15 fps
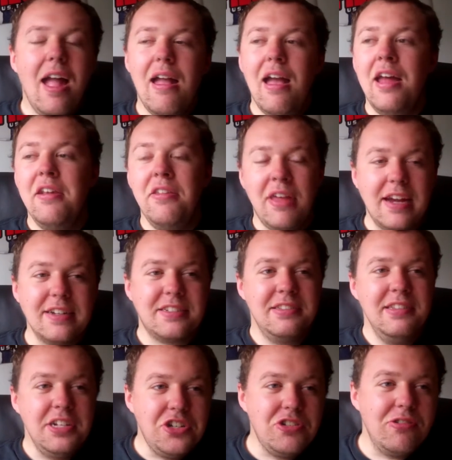And that's
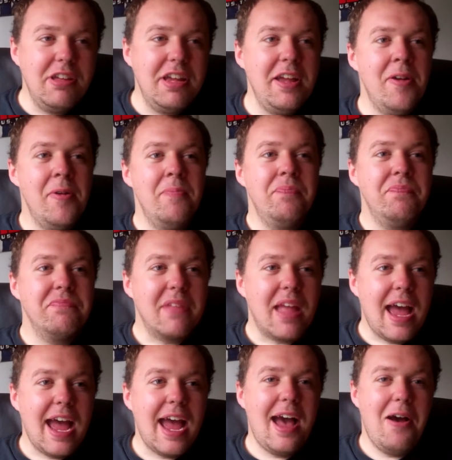literally
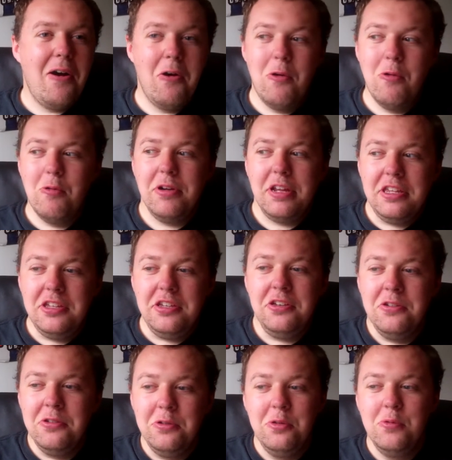how
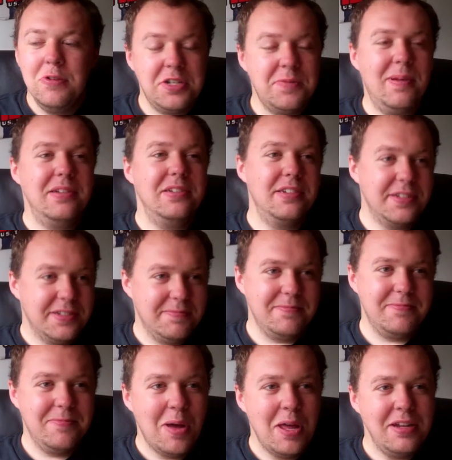you respond to them
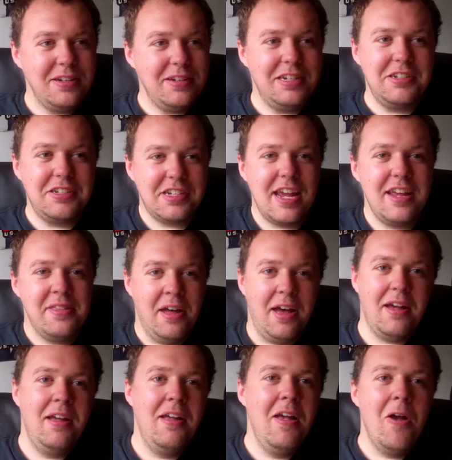when you say
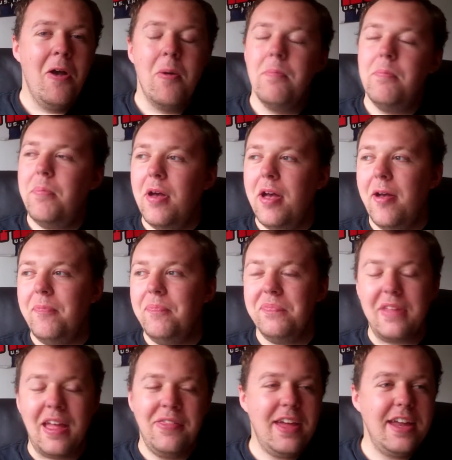that. But
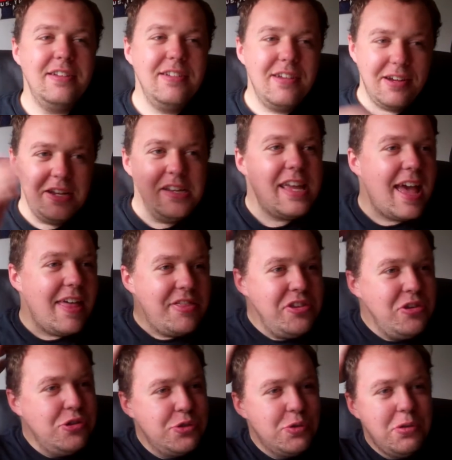and then you get the
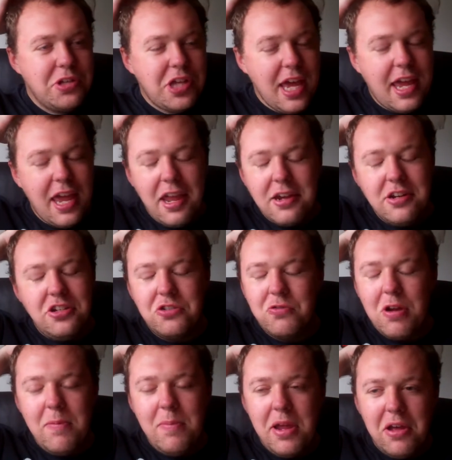usual kicking and
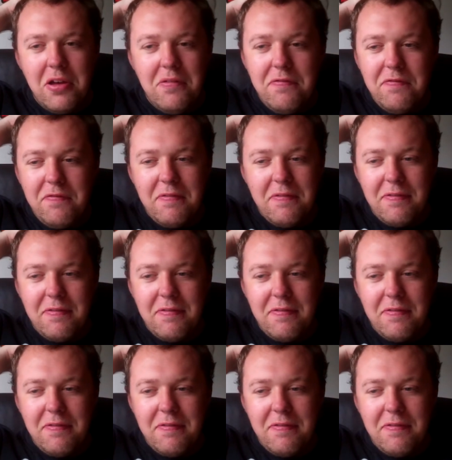screaming of